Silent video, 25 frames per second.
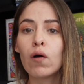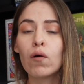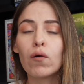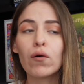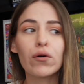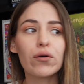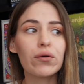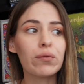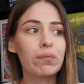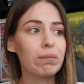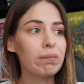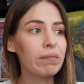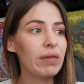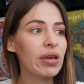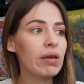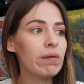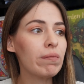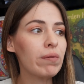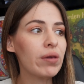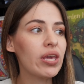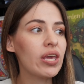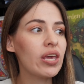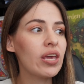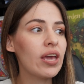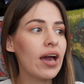or
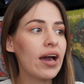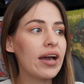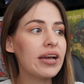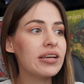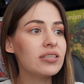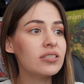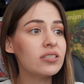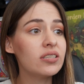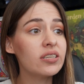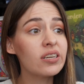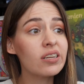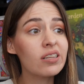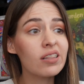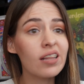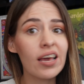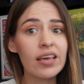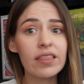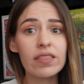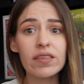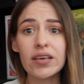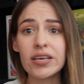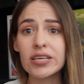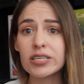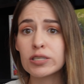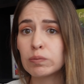maybe I didn't
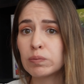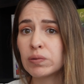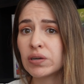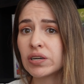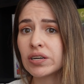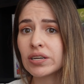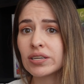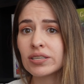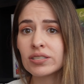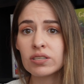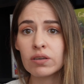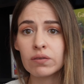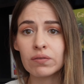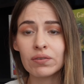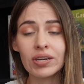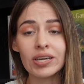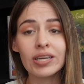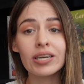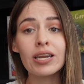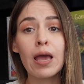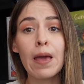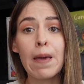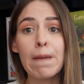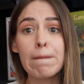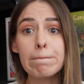like the experience of
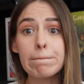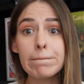it.